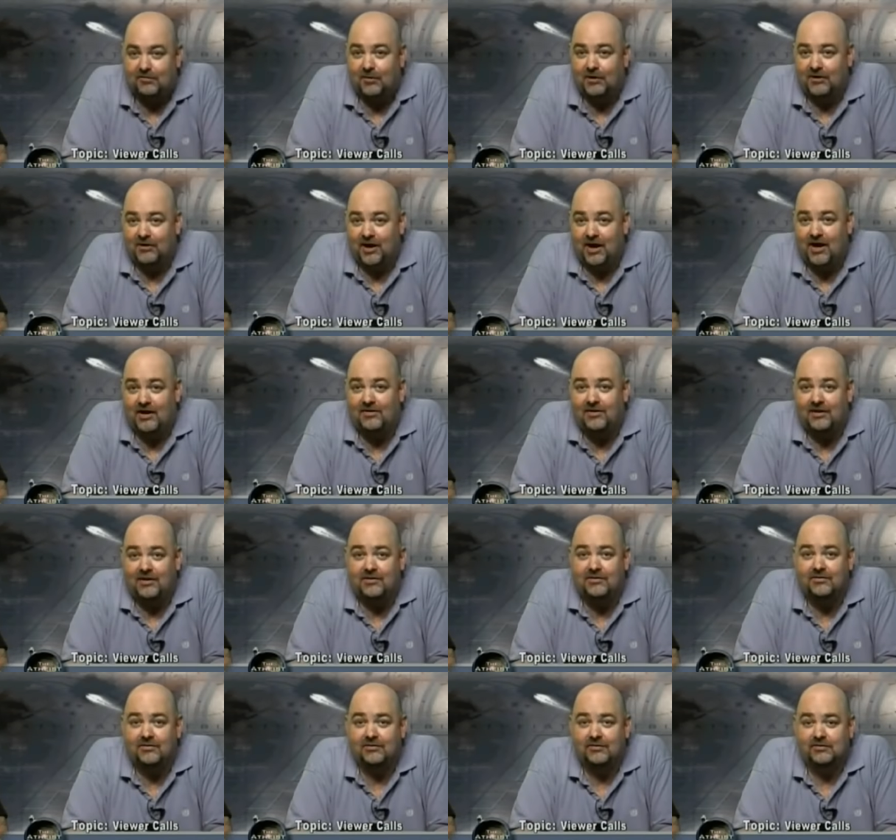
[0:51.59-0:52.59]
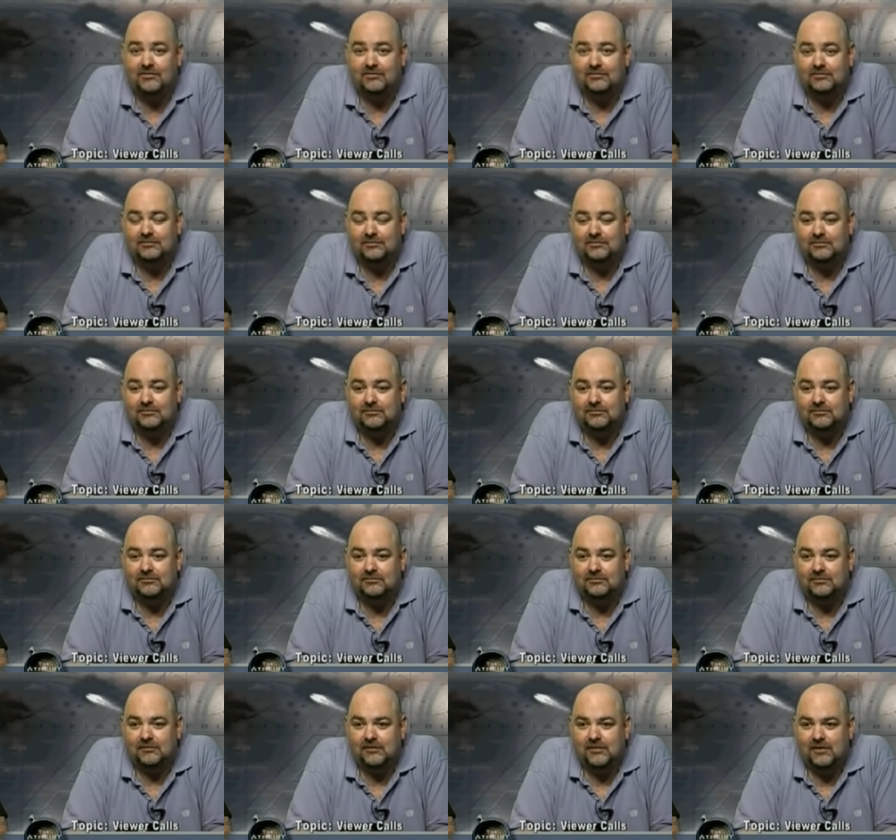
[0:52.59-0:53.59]
of what God thinks?
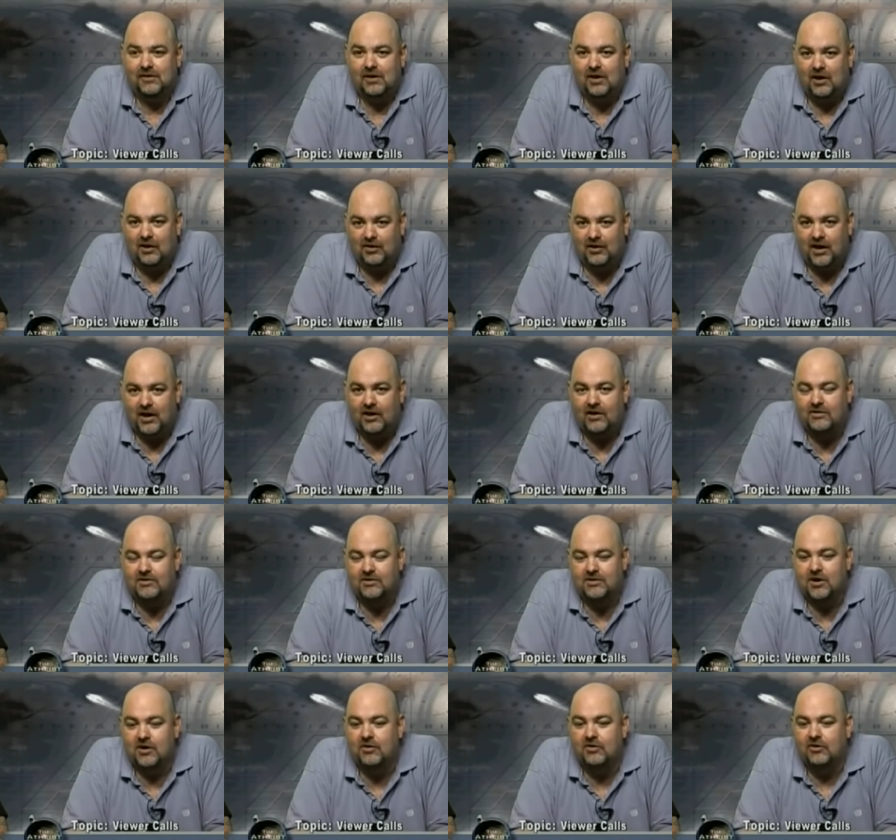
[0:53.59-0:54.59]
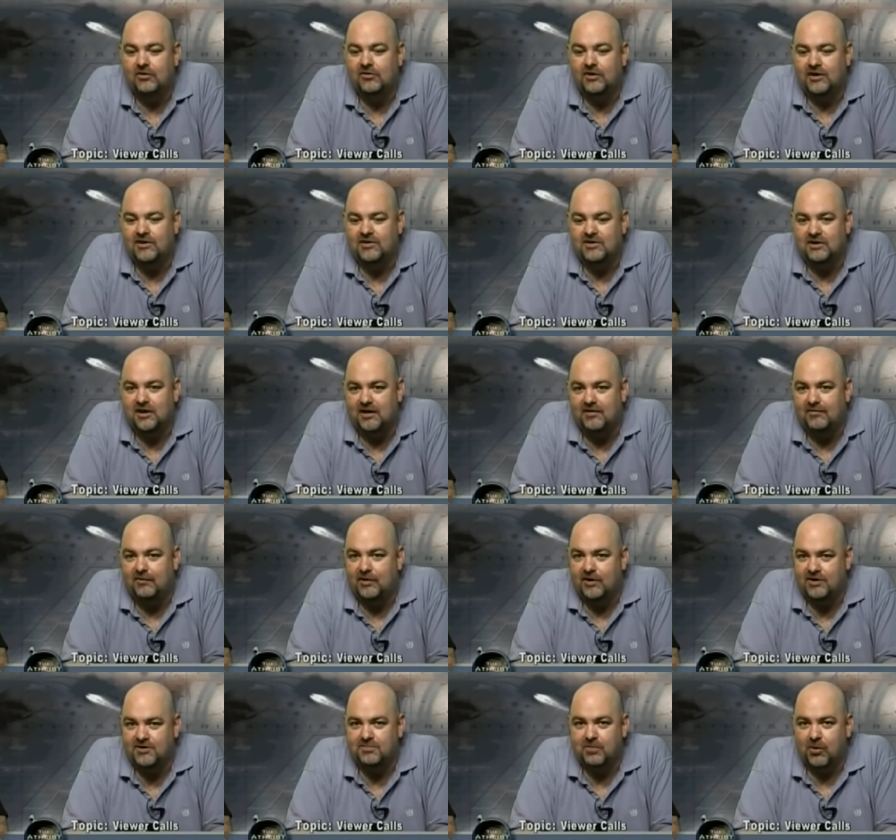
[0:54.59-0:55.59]
Absolutely. Okay, so you think
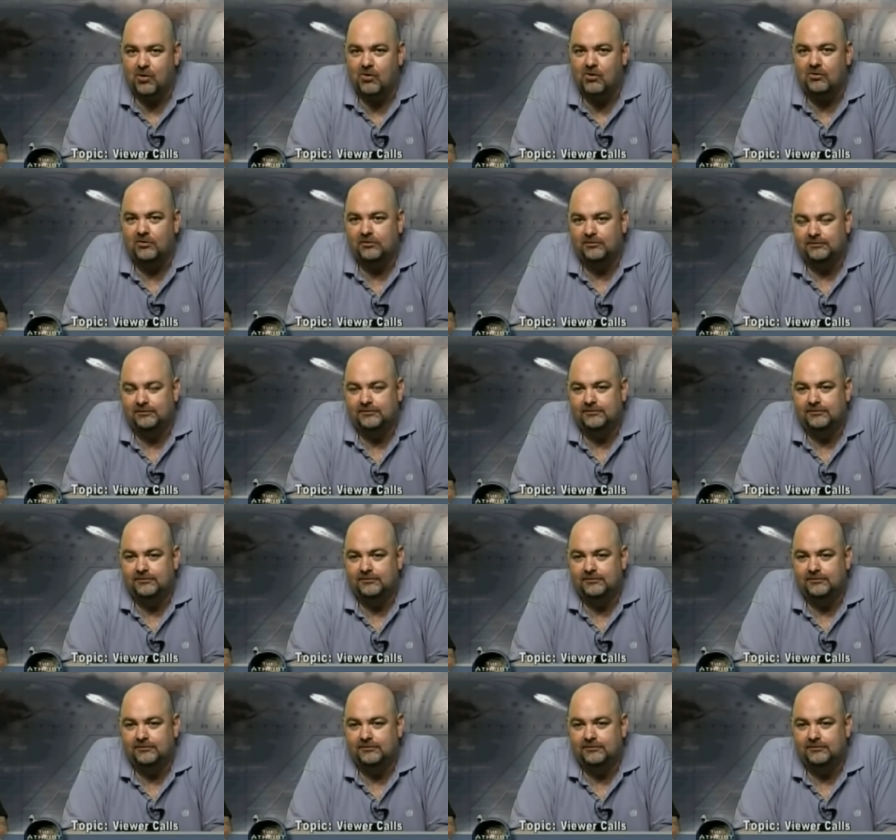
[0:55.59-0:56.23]
slavery is moral?